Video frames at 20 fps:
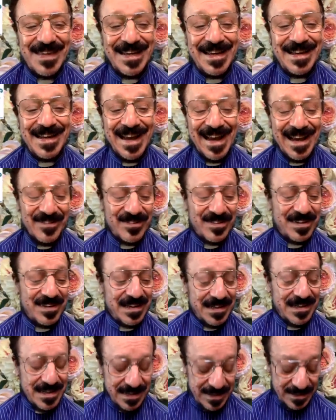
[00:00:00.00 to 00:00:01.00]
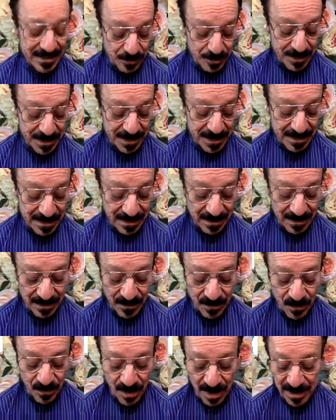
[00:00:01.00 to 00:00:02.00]
And actually, it's been
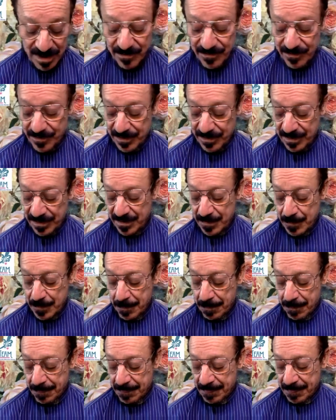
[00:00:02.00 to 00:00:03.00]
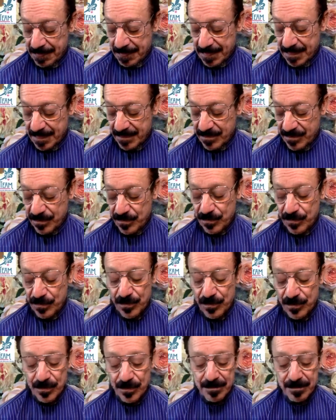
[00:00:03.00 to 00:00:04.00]
wonderful
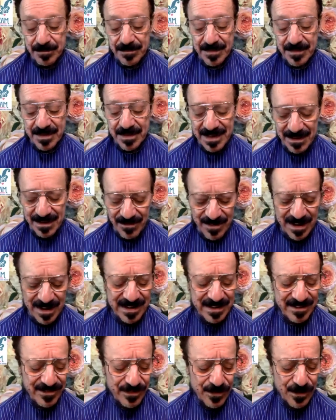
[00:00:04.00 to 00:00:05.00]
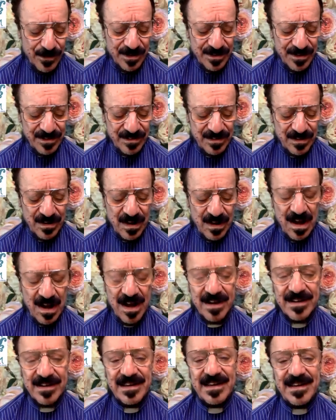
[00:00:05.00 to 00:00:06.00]
to get ready for the
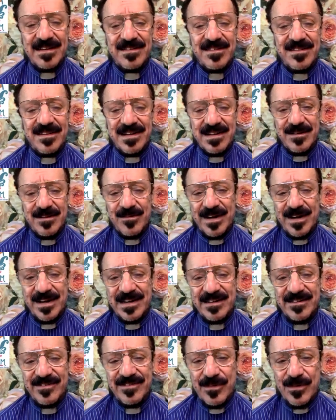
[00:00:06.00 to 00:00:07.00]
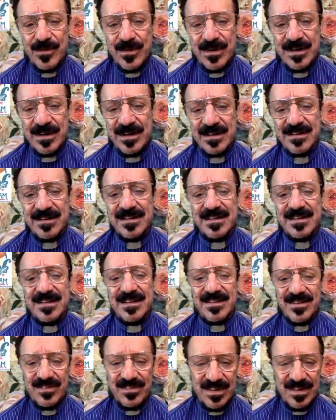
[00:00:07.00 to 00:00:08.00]
talk and to get ready for
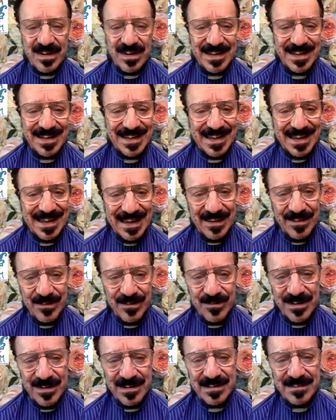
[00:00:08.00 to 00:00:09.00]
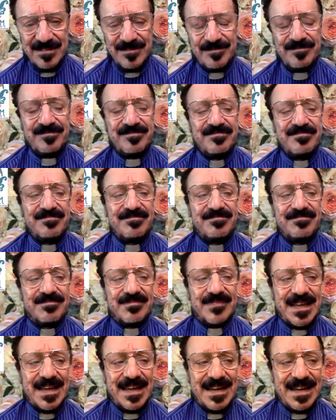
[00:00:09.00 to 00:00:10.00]
the Sunday gathering.
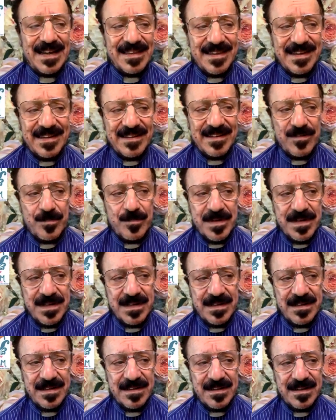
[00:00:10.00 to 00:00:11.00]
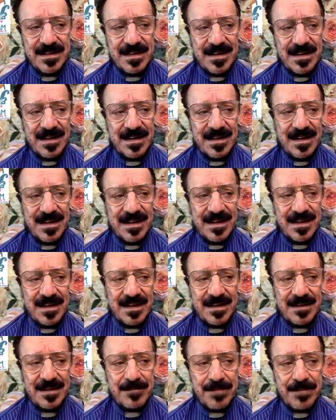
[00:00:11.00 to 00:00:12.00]
And I think it's been
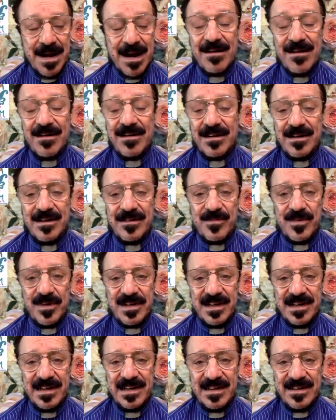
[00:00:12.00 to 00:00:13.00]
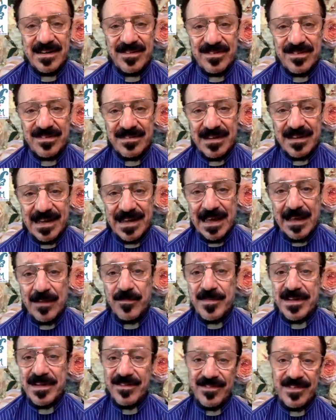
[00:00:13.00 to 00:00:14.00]
part of what has helped
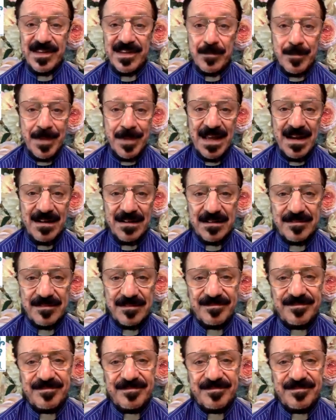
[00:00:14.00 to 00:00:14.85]
me to feel better.